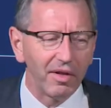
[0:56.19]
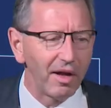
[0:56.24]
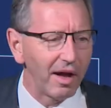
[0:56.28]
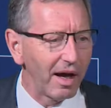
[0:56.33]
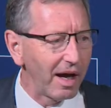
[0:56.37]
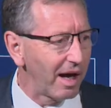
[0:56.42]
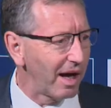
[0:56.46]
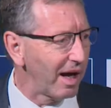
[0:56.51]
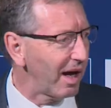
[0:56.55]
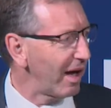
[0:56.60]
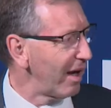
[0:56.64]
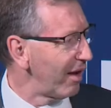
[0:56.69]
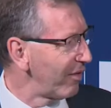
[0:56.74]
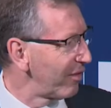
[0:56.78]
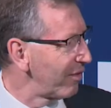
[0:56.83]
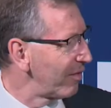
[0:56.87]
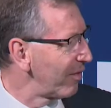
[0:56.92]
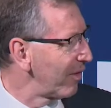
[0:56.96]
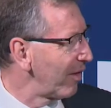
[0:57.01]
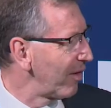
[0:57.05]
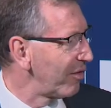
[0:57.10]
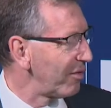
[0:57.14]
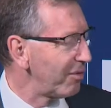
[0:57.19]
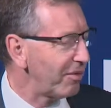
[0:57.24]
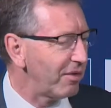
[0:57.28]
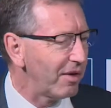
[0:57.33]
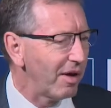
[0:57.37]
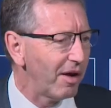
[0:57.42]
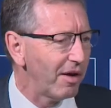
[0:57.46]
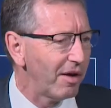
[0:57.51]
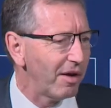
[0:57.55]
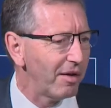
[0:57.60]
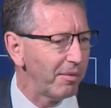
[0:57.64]
As
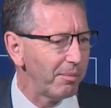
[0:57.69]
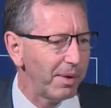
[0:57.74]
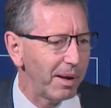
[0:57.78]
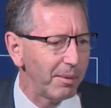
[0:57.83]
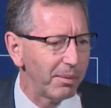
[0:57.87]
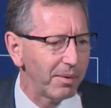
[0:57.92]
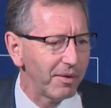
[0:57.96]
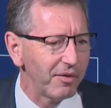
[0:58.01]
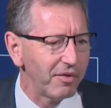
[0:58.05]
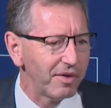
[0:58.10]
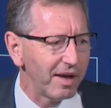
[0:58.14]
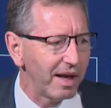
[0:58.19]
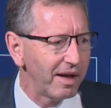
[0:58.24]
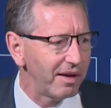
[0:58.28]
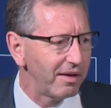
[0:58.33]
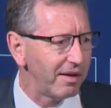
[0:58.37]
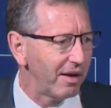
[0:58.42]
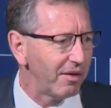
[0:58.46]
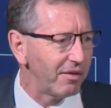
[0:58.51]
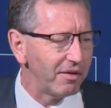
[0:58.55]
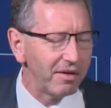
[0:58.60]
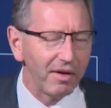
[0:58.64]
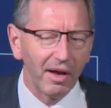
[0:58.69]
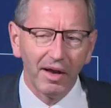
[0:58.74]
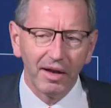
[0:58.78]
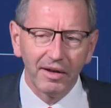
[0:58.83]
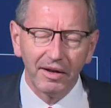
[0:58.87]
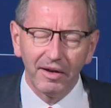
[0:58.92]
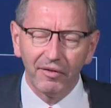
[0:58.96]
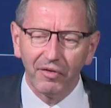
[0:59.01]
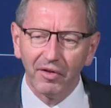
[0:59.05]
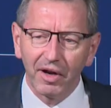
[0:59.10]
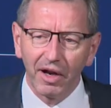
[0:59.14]
people have said, you know,
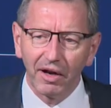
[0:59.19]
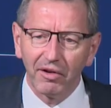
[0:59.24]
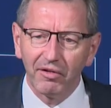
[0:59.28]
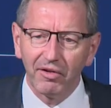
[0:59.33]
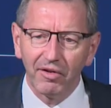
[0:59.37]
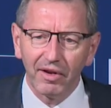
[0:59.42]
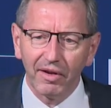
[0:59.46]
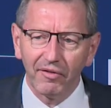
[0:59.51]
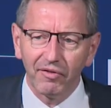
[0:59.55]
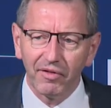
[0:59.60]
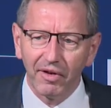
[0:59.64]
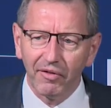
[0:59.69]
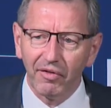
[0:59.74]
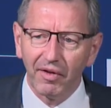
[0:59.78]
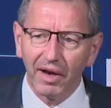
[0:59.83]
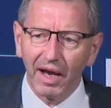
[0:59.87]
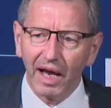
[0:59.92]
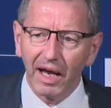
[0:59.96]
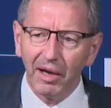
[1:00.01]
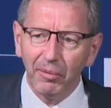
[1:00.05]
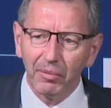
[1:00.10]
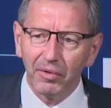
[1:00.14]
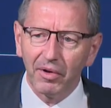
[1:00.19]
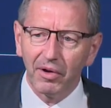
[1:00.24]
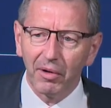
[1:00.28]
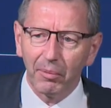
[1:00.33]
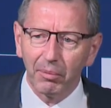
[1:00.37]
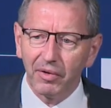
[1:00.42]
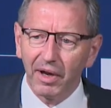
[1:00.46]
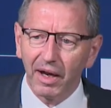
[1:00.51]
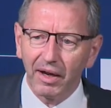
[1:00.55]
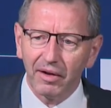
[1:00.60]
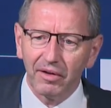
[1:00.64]
different countries have different aims and
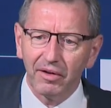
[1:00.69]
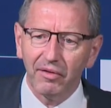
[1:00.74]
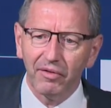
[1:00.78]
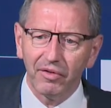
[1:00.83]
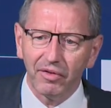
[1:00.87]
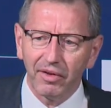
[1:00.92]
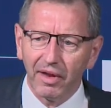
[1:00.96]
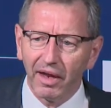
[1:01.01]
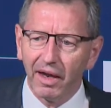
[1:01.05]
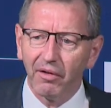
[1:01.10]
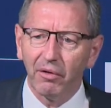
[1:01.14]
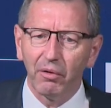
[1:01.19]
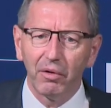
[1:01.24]
objectives. They're